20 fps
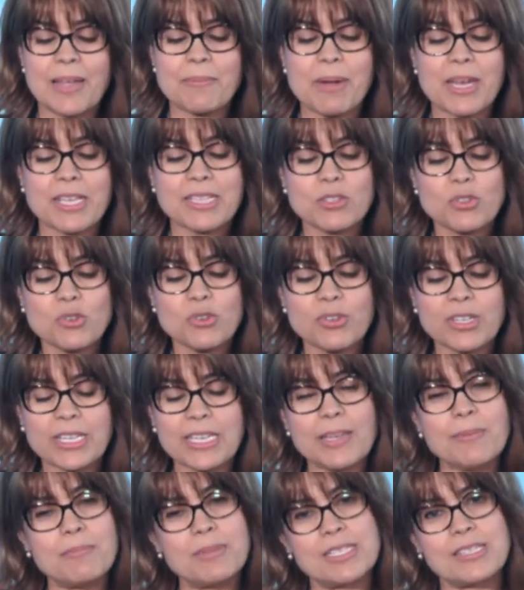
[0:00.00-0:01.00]
And my two
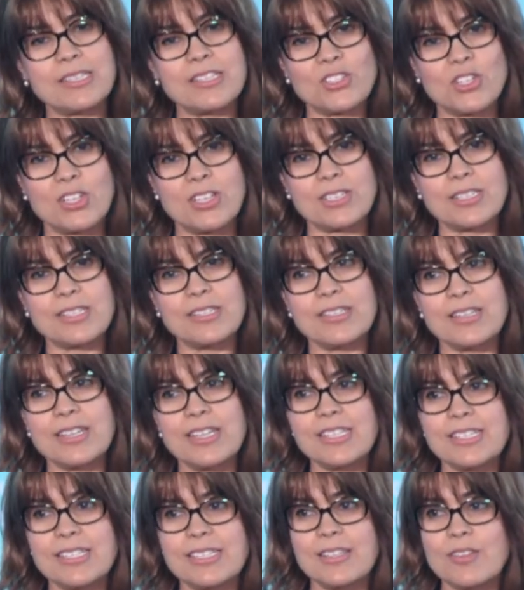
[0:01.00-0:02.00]
key messages
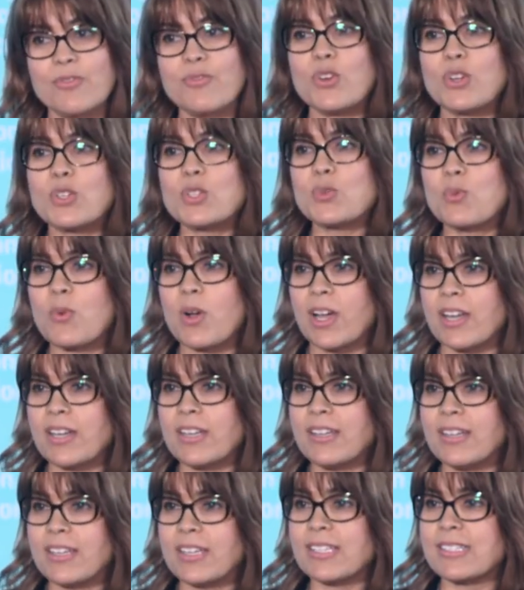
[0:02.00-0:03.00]
is, the first
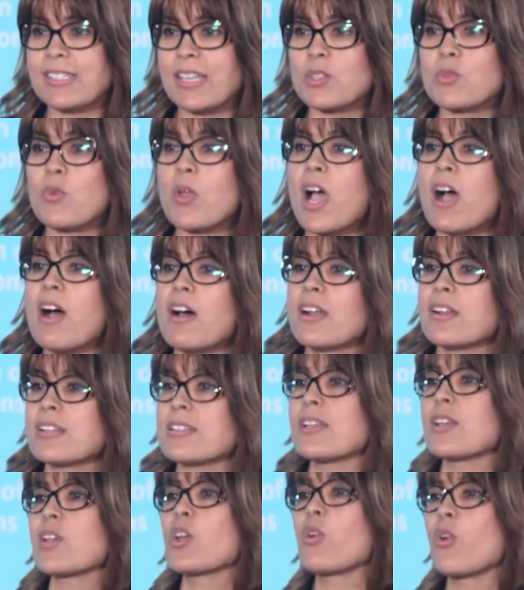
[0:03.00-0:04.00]
one is that we are
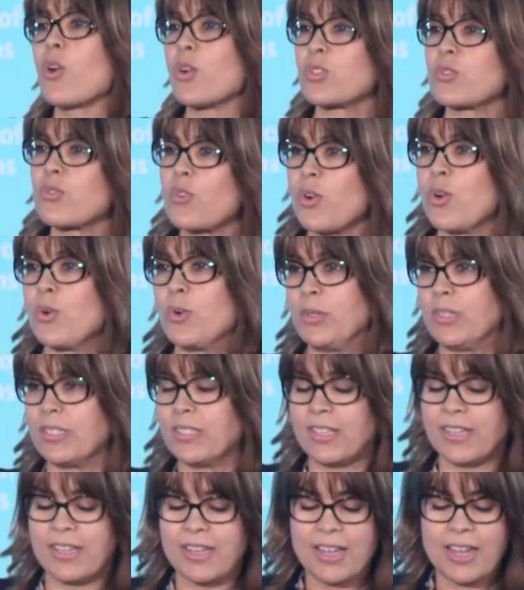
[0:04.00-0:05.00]
at a crossroad.
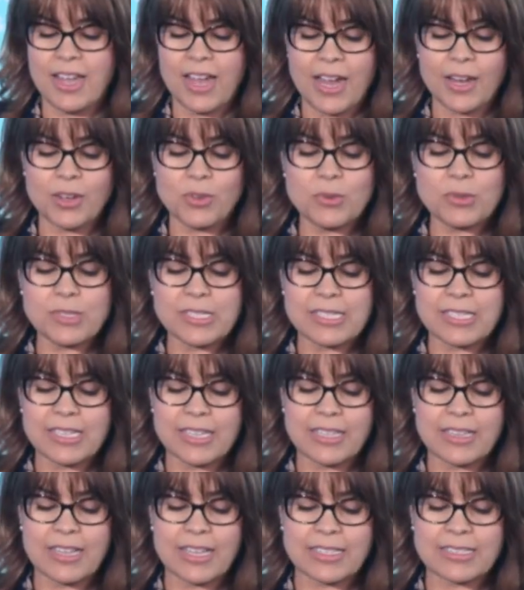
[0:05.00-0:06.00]
I do
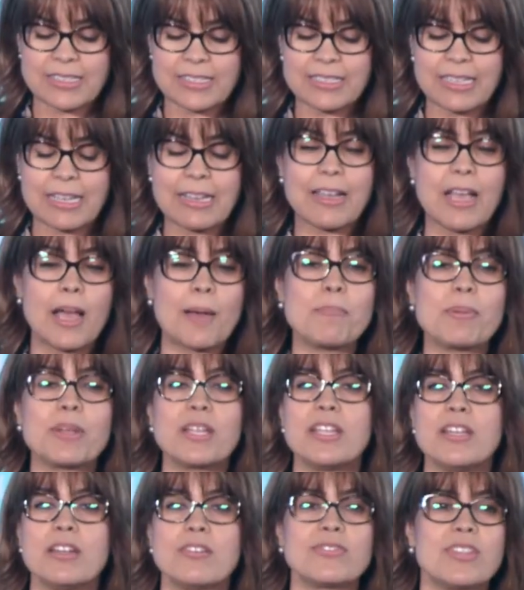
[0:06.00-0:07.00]
see that the
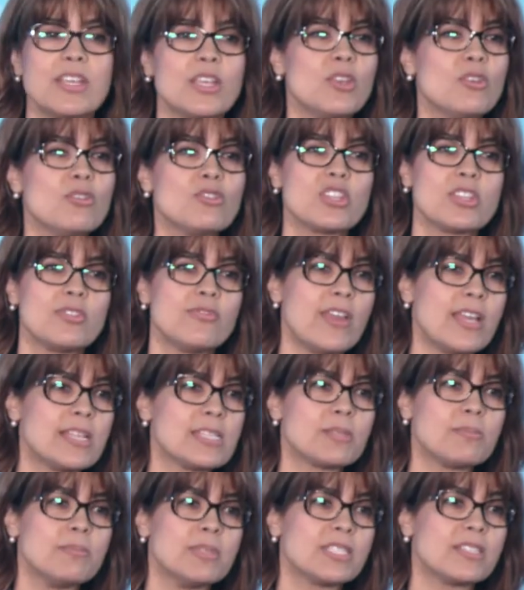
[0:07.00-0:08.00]
coupling of the huge
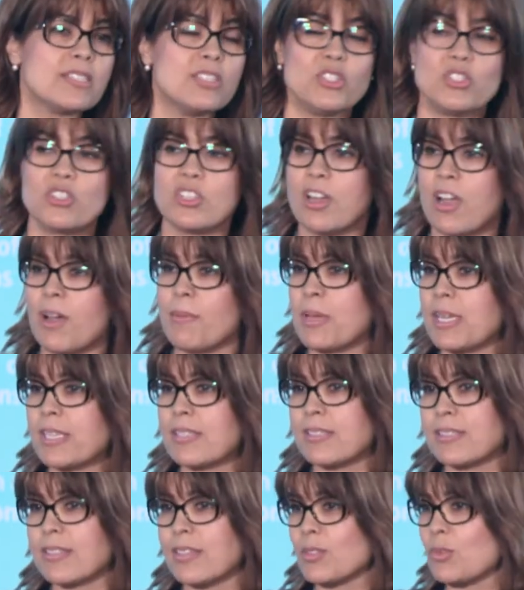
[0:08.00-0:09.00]
advancement in
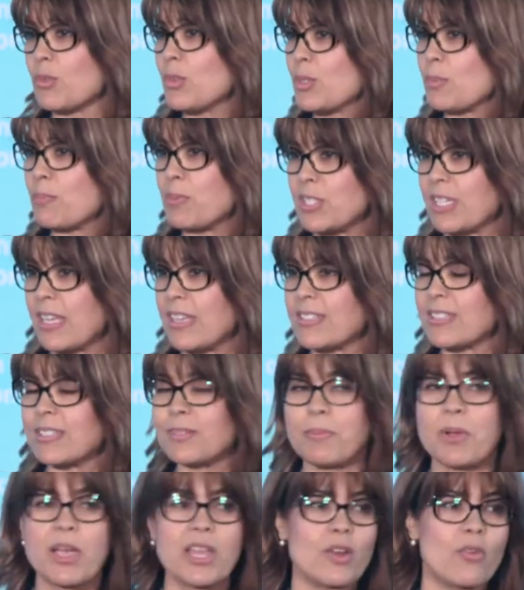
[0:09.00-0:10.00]
genomics that was
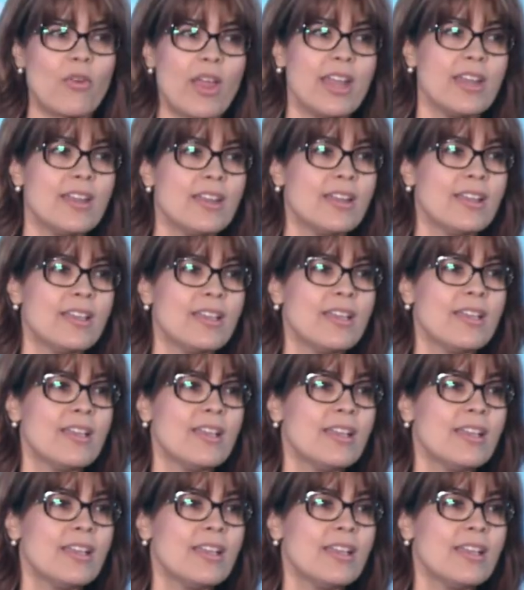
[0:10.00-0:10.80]
presented by Ren,